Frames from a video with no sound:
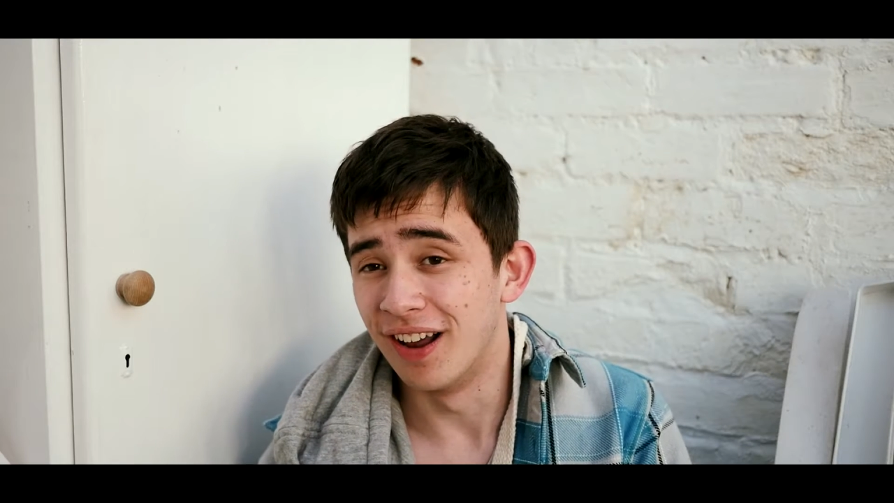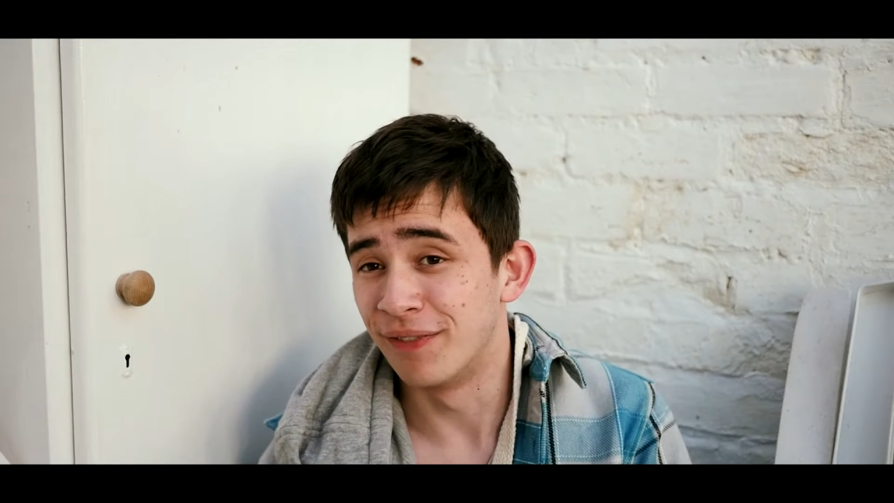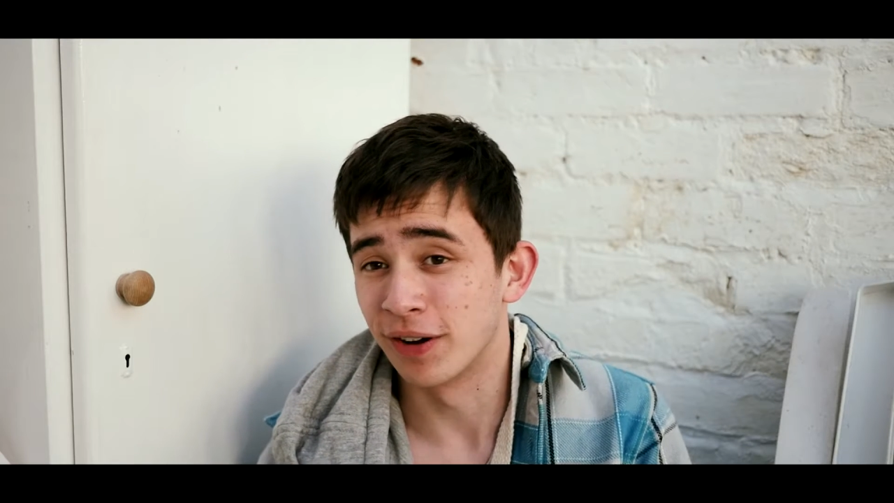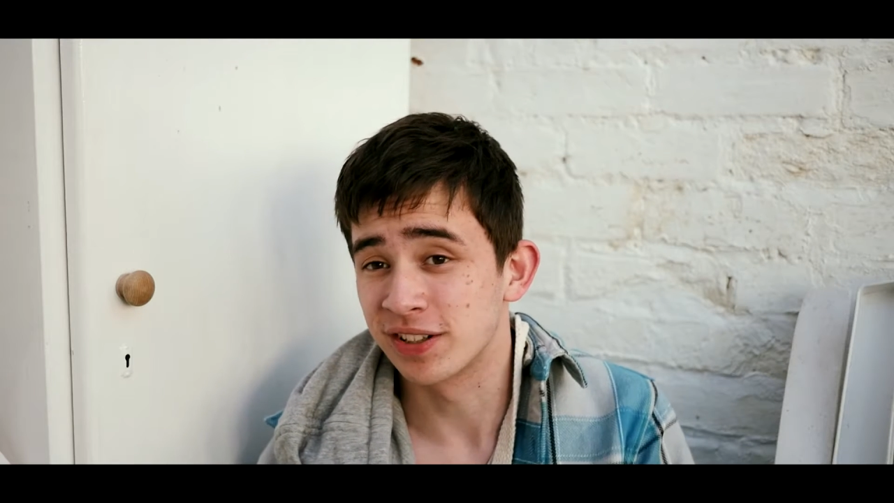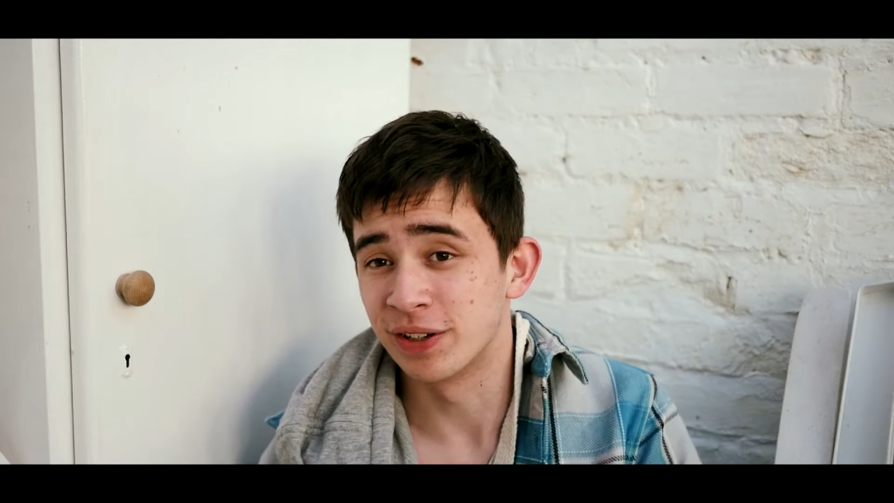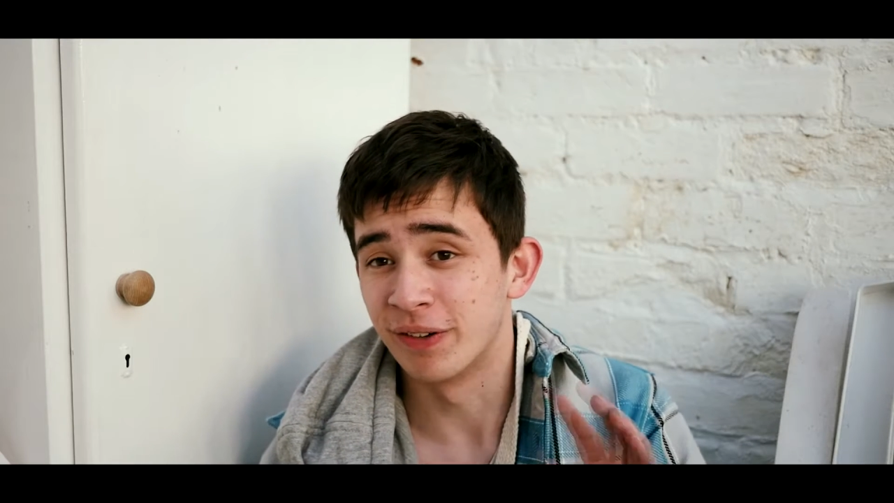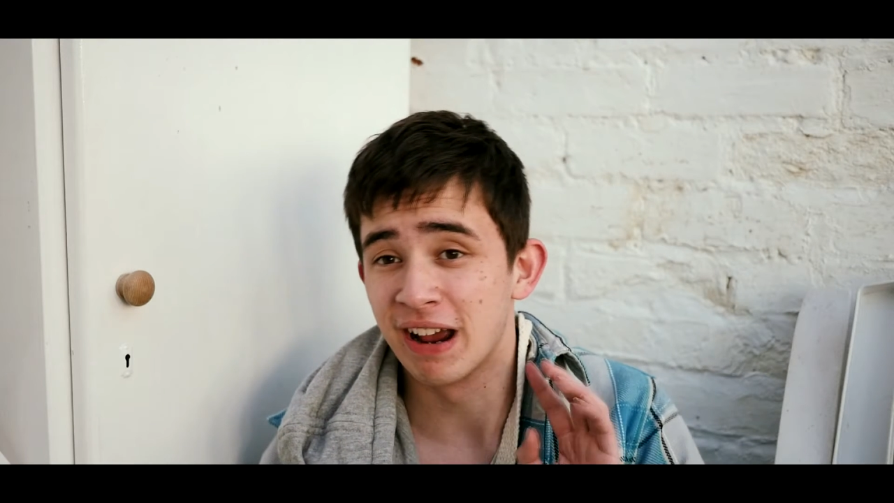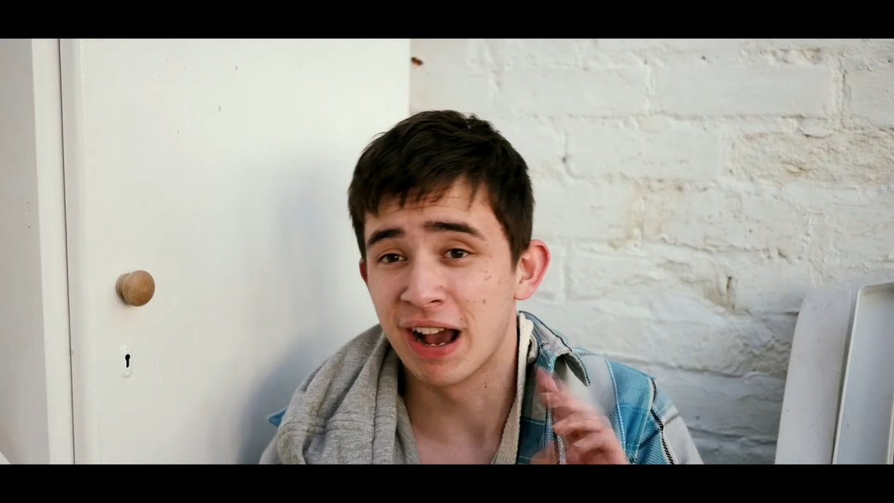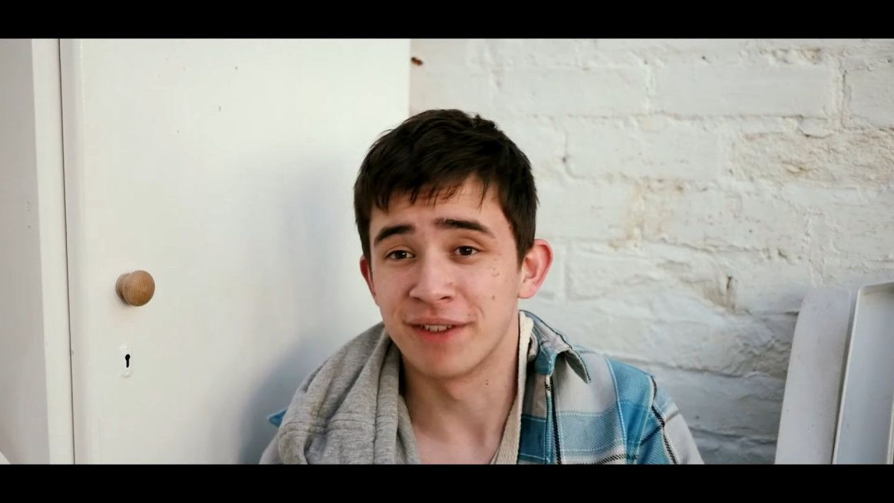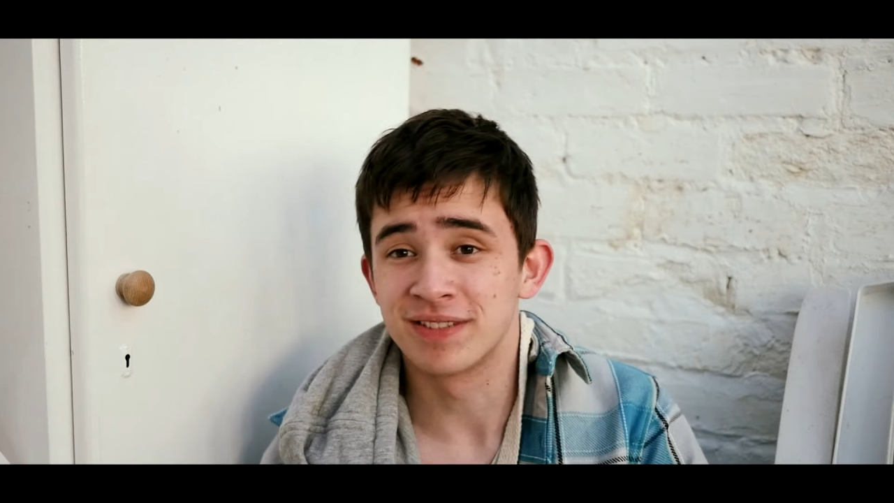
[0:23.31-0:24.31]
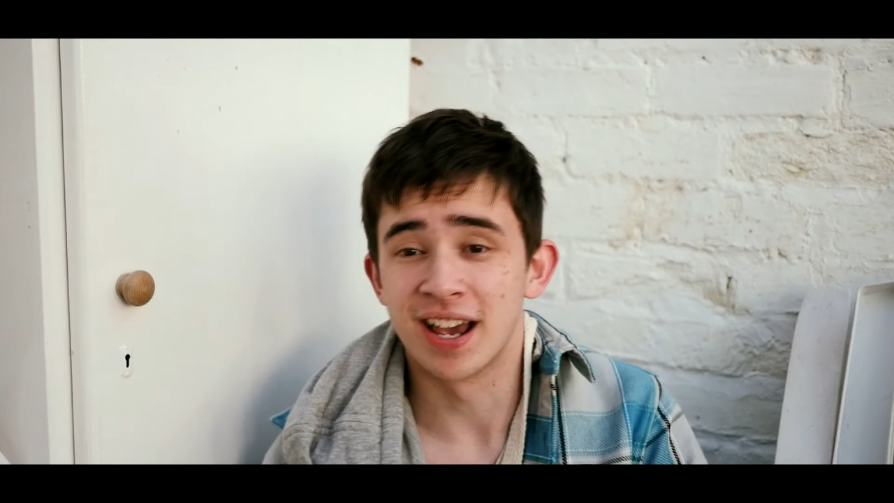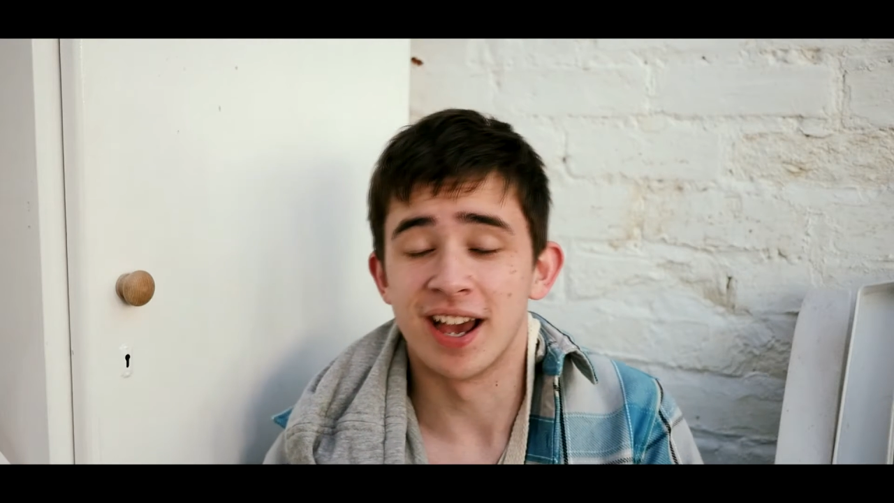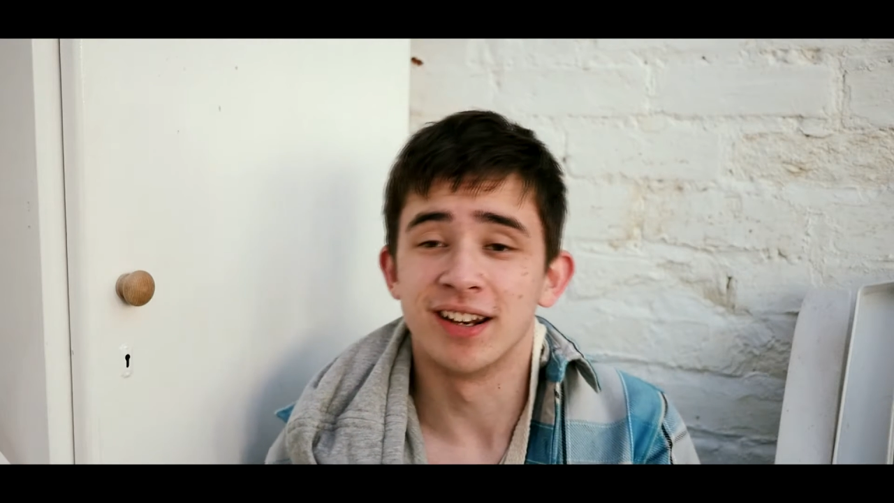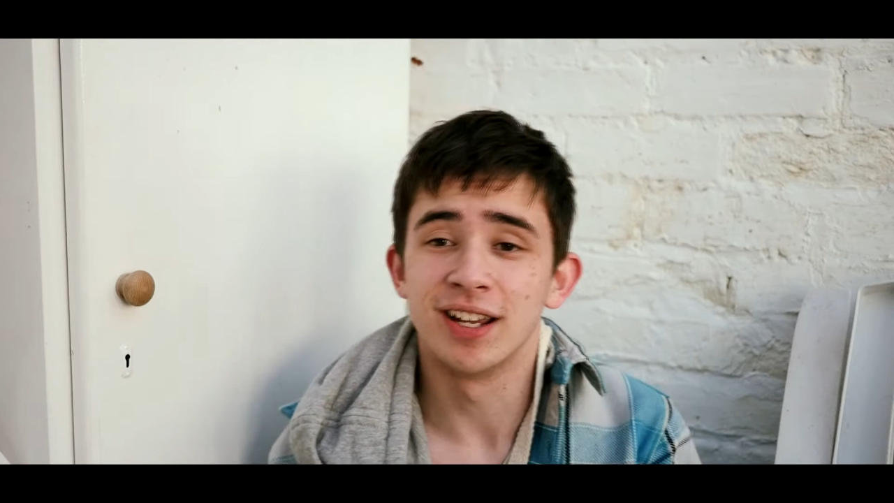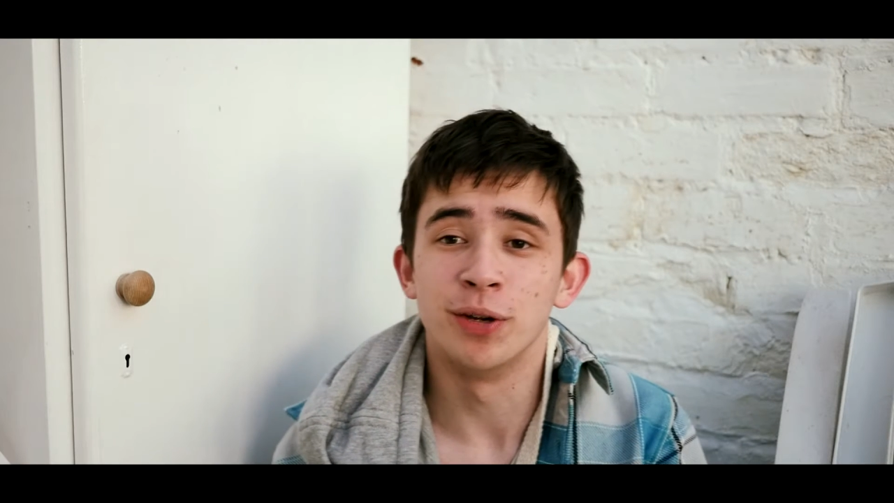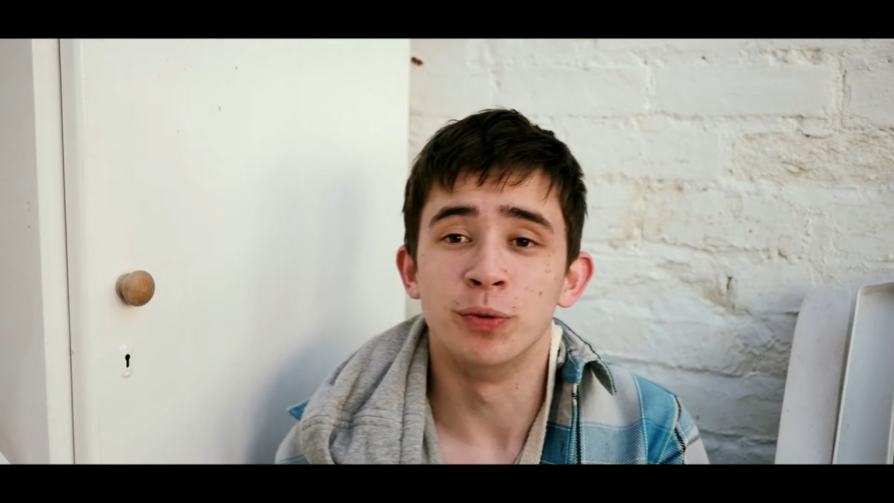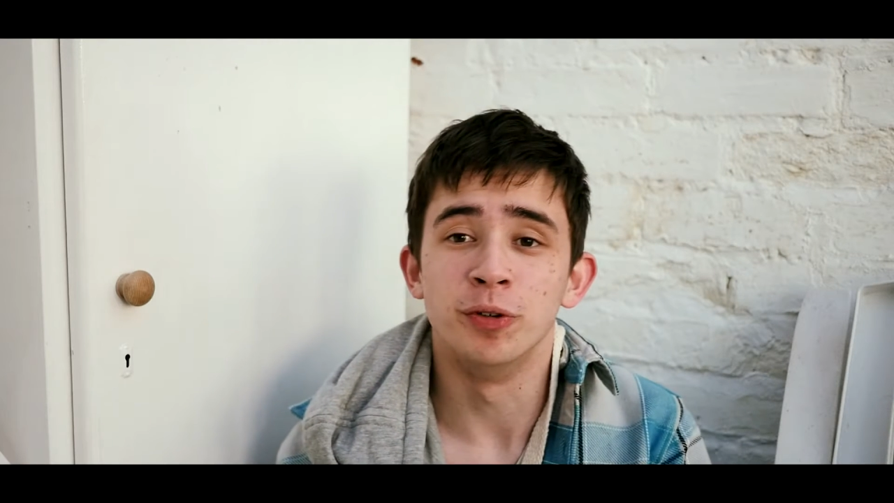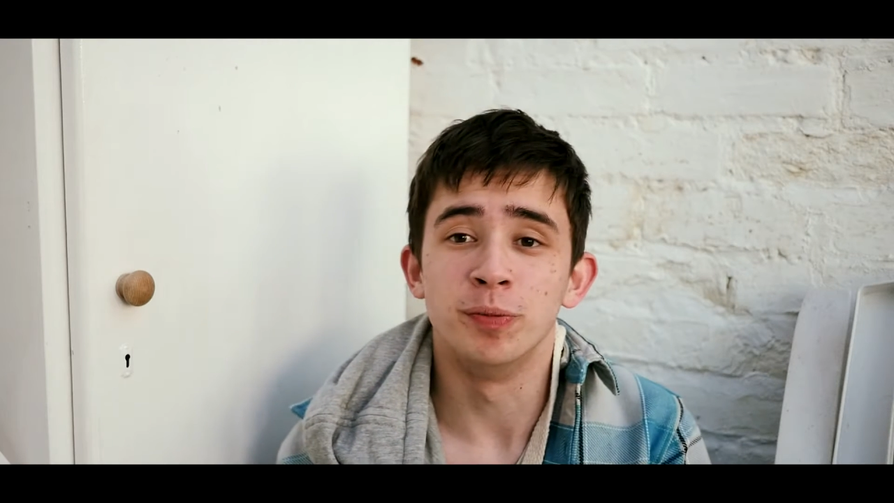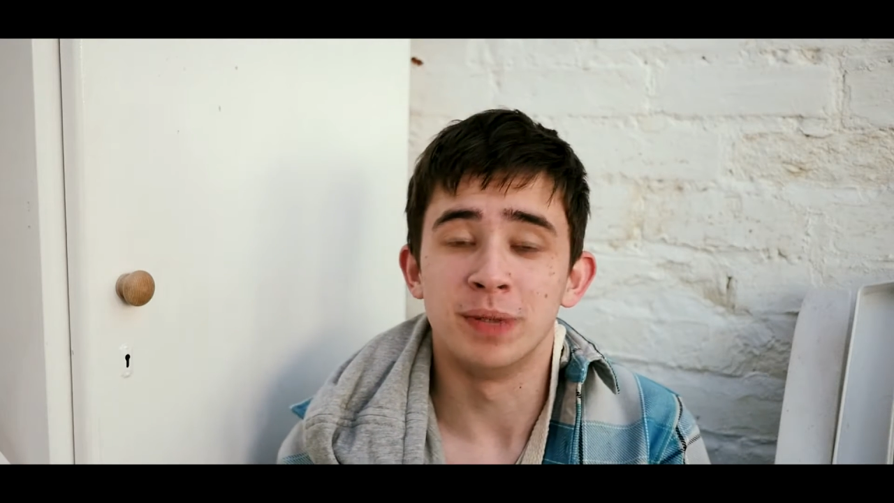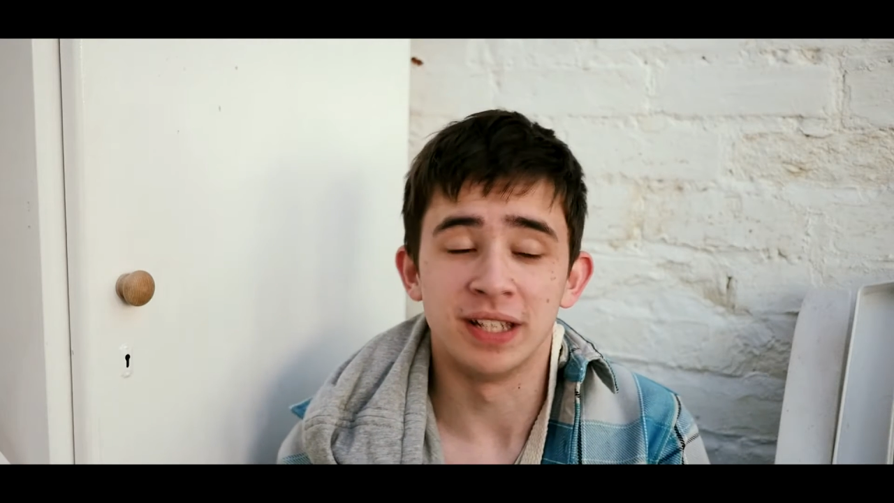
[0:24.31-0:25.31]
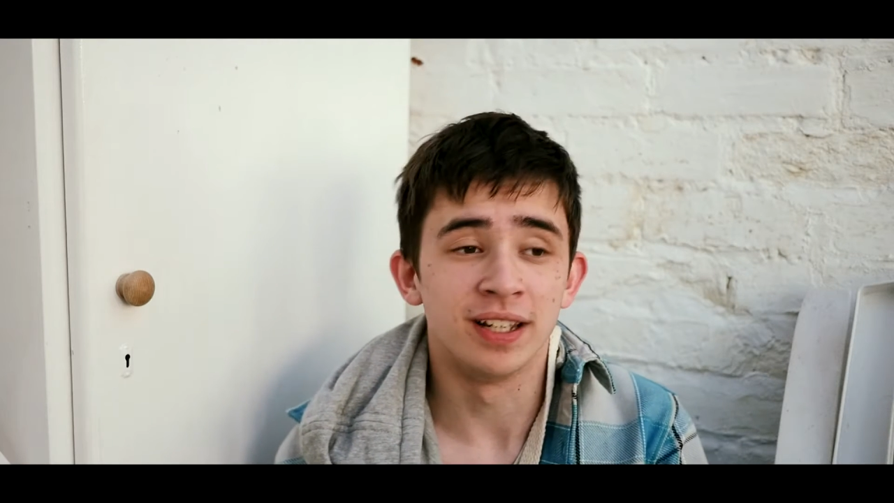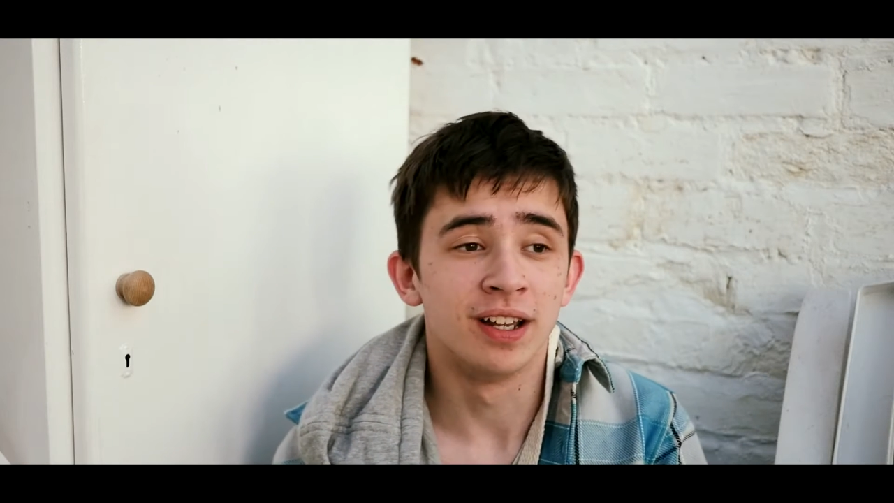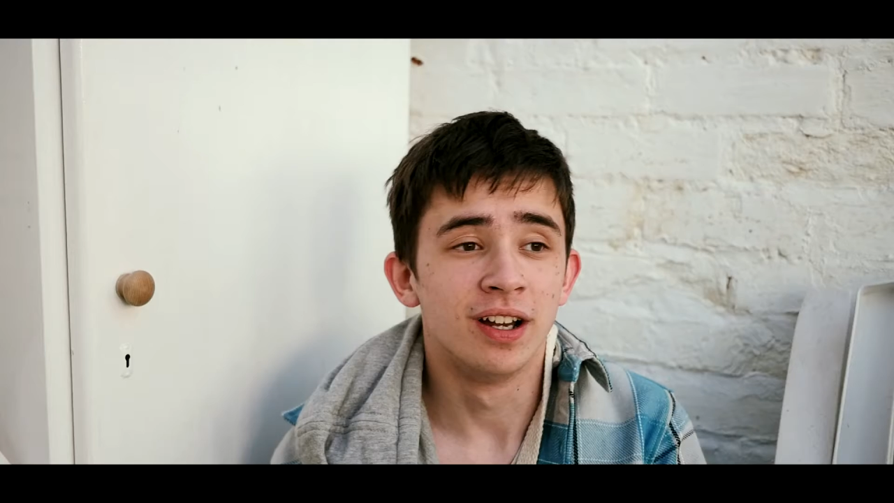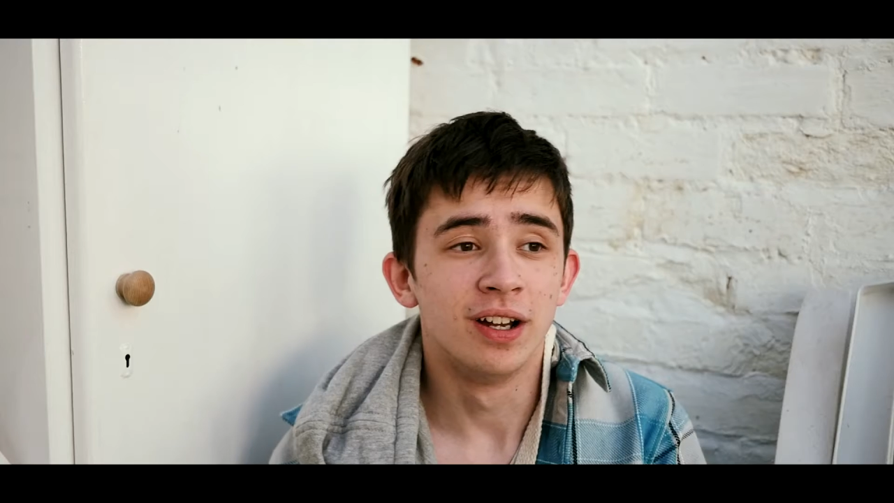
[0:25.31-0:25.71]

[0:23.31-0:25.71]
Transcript: if I was gonna rate it out of 10, it would be